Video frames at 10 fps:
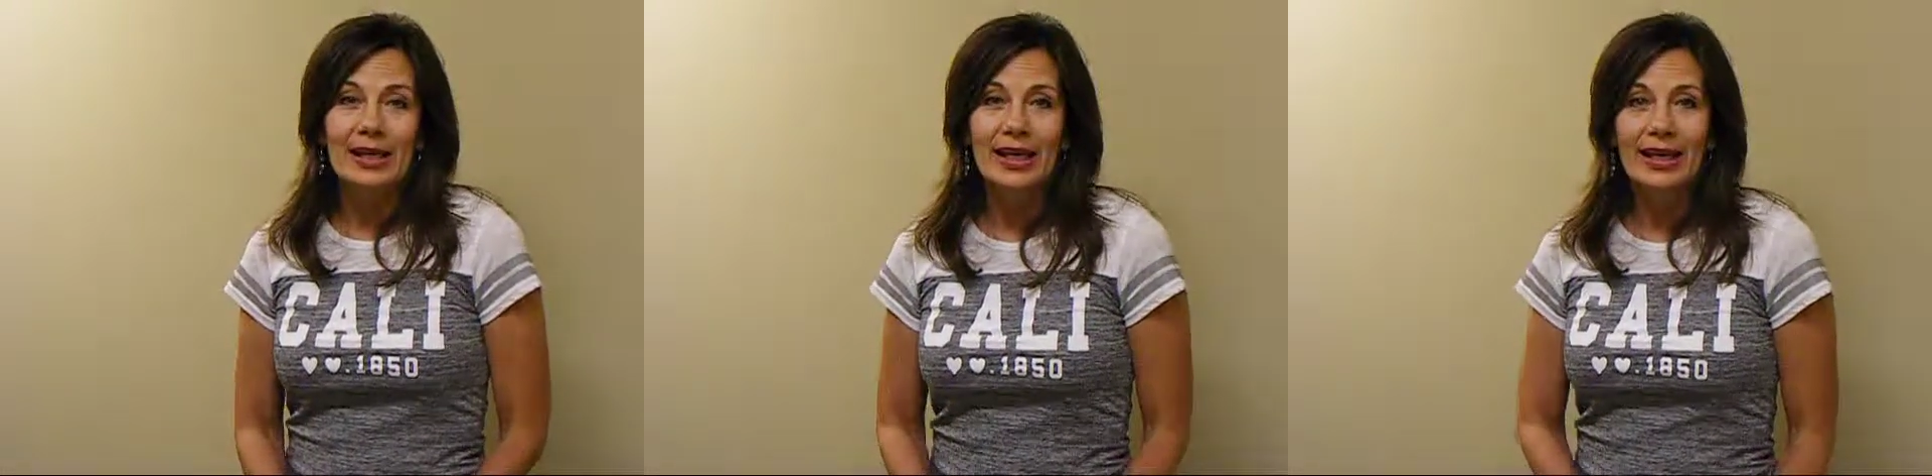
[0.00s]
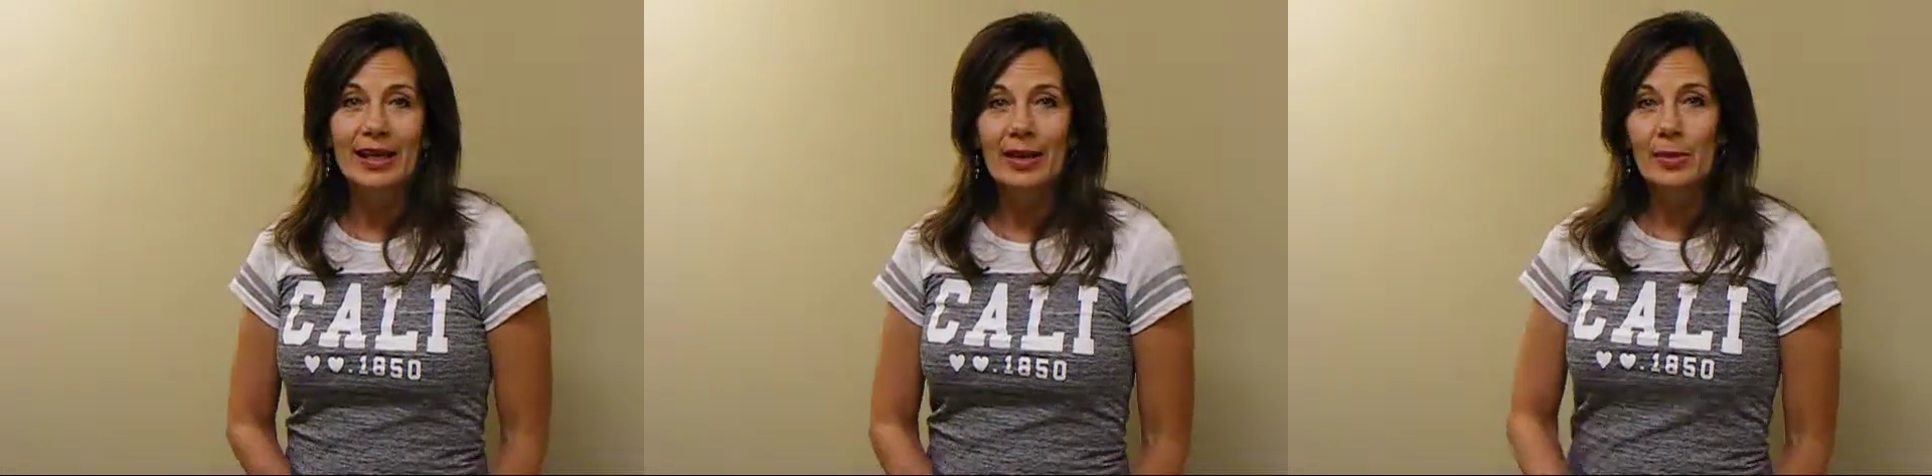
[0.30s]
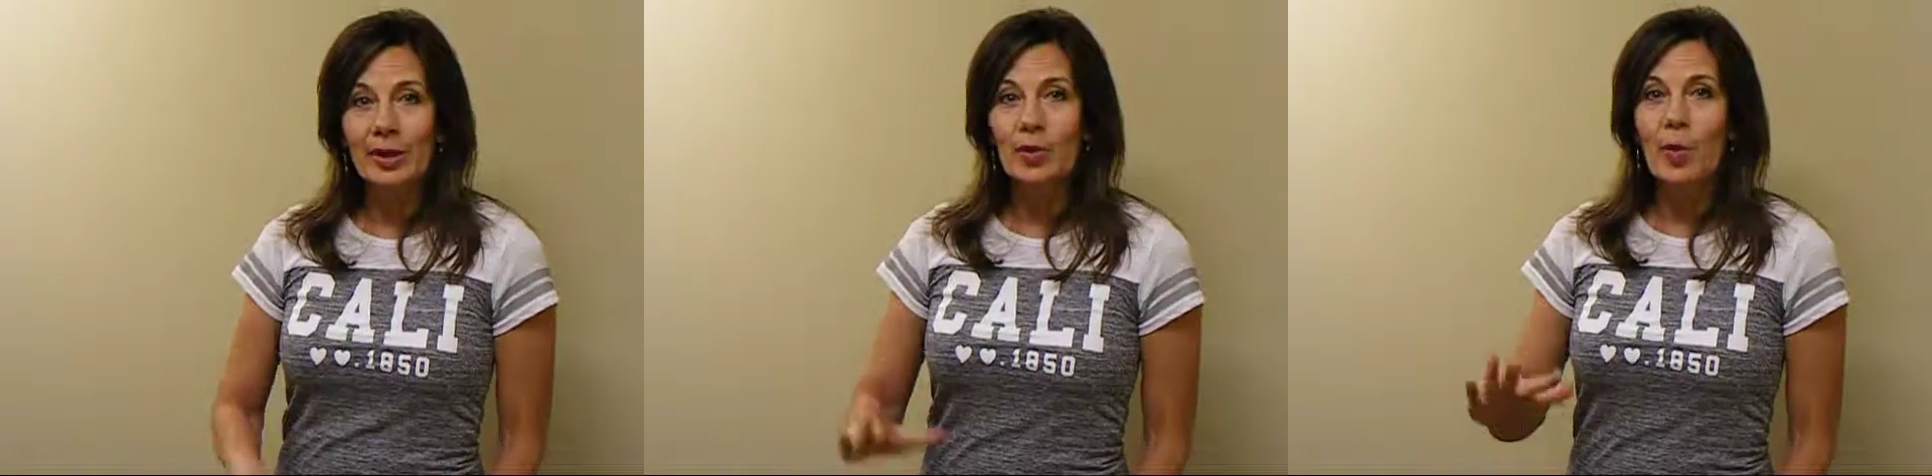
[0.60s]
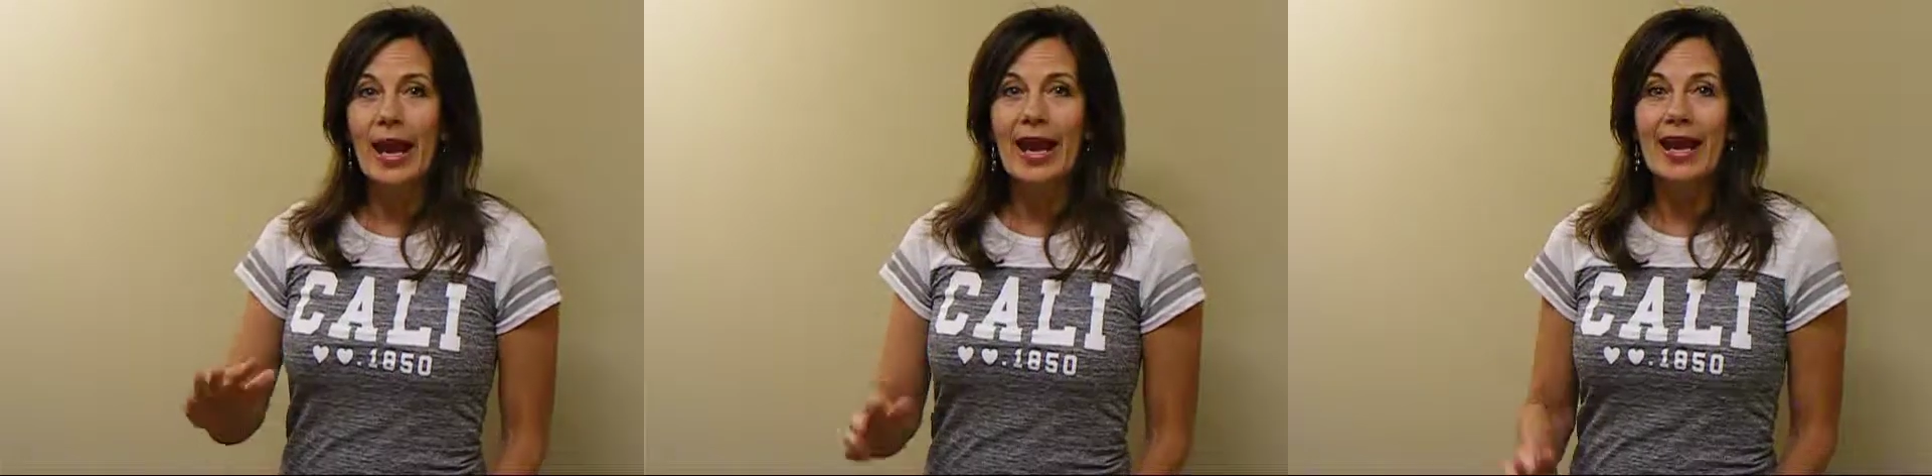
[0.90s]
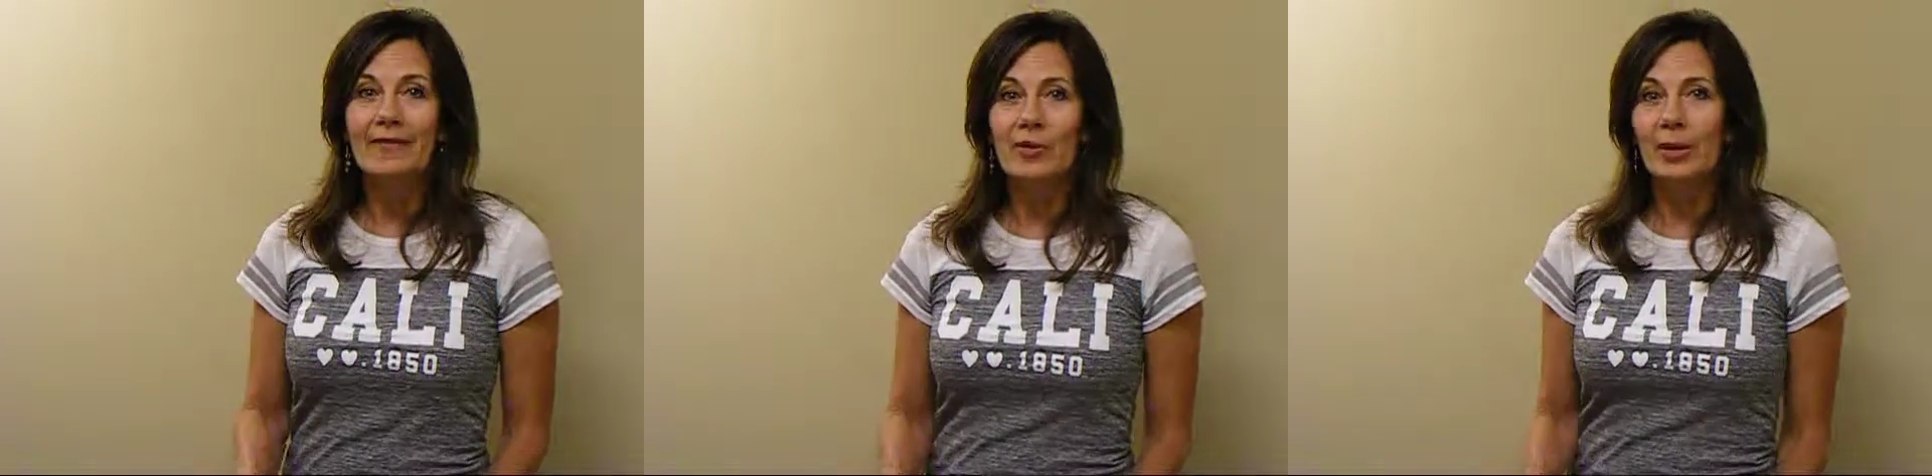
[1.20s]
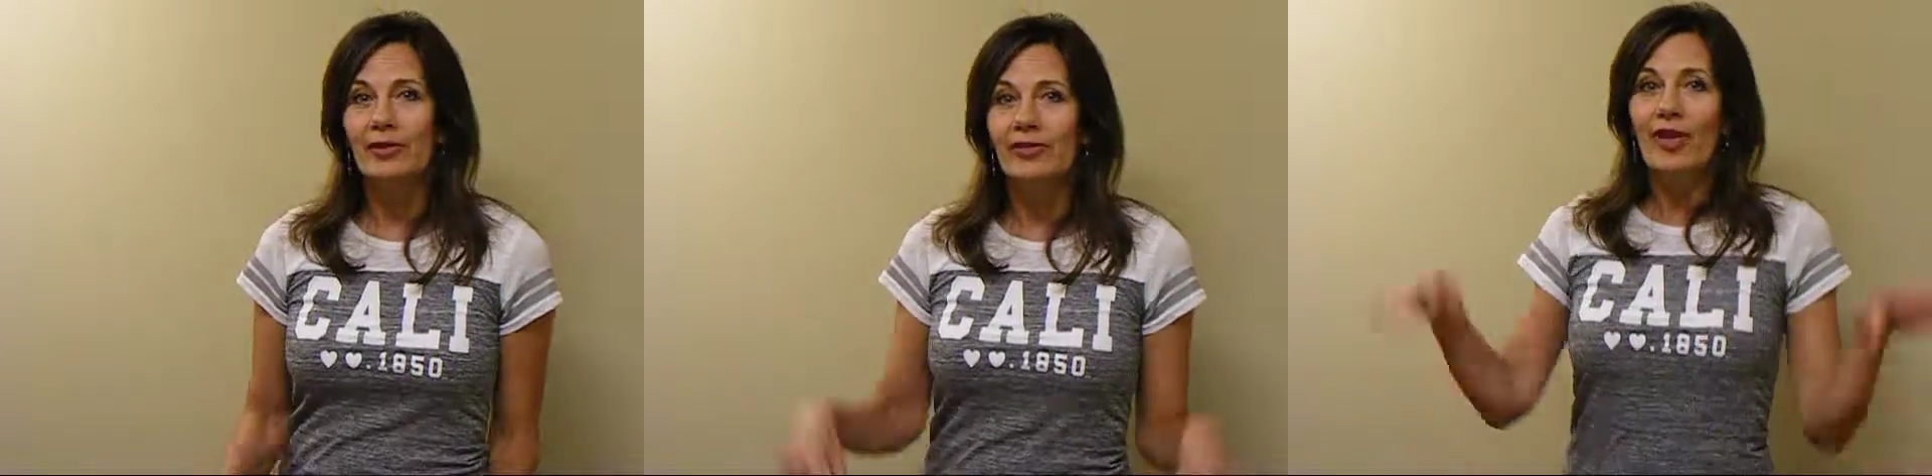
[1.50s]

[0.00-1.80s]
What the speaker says: he'd hit a big wave and we'd